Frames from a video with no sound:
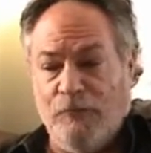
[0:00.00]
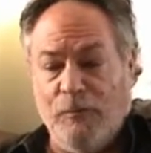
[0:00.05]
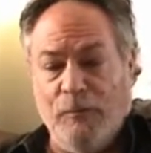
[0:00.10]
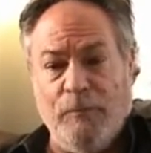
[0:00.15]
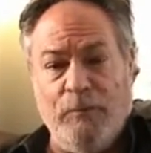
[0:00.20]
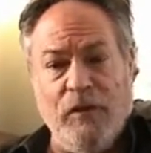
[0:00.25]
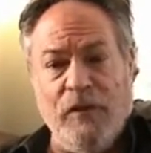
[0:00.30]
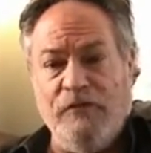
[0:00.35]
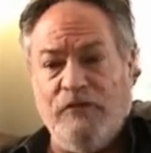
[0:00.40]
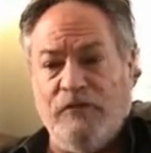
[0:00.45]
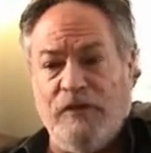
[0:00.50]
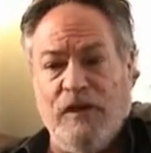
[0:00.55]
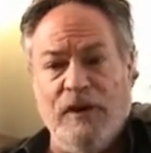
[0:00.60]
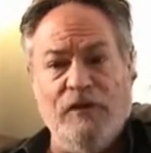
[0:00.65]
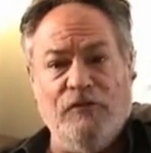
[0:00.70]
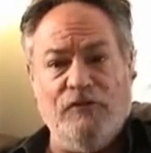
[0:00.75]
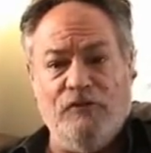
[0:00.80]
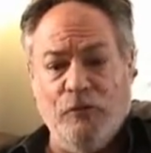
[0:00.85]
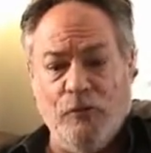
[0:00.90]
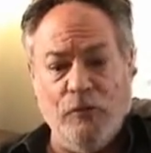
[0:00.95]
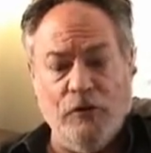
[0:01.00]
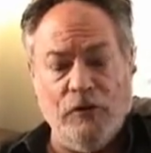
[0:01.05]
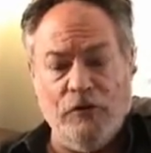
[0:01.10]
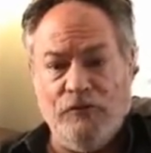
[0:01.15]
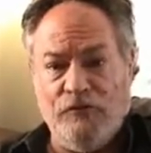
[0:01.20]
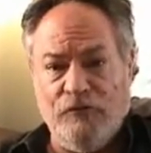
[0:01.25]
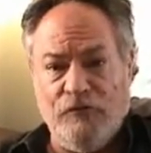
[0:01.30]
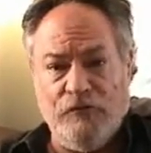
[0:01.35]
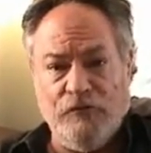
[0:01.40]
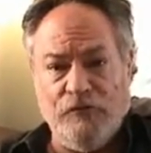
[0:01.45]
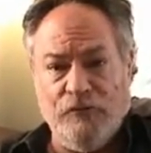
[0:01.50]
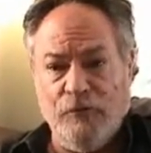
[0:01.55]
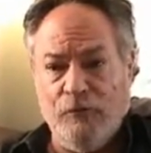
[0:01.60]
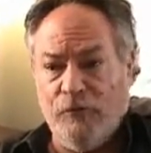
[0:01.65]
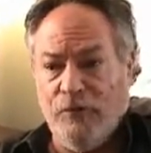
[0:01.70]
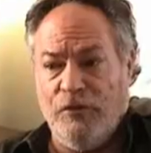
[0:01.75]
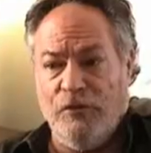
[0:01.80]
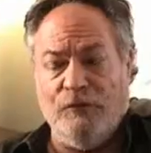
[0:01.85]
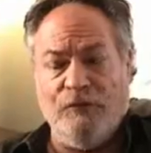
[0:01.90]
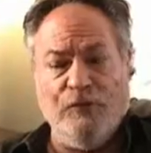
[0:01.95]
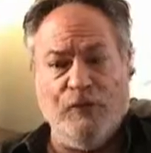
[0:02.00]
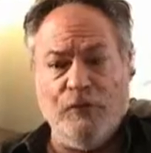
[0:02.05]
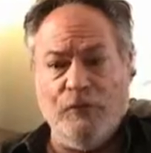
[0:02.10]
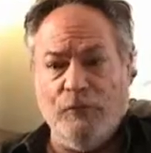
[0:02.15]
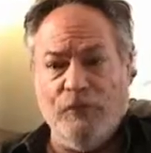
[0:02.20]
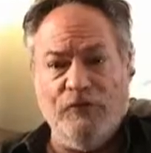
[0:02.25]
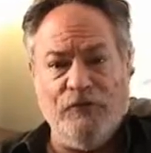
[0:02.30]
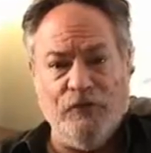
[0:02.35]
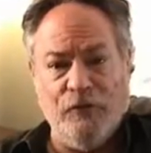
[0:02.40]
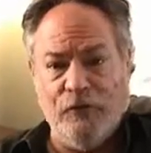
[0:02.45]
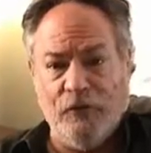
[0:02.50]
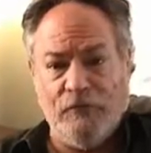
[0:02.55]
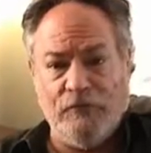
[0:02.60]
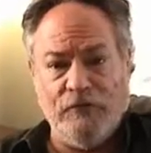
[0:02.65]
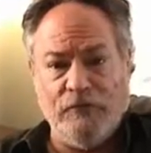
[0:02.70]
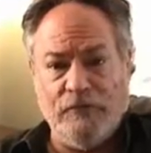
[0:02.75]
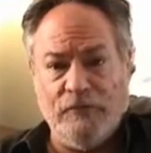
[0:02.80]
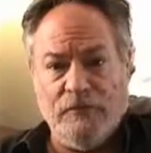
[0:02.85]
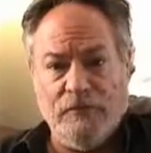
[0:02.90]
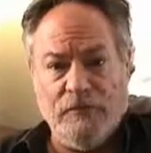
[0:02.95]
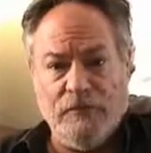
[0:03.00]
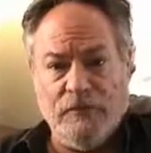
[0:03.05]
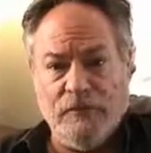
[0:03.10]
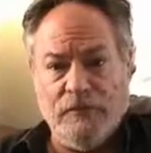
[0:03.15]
Just replace King George with the Federal Reserve.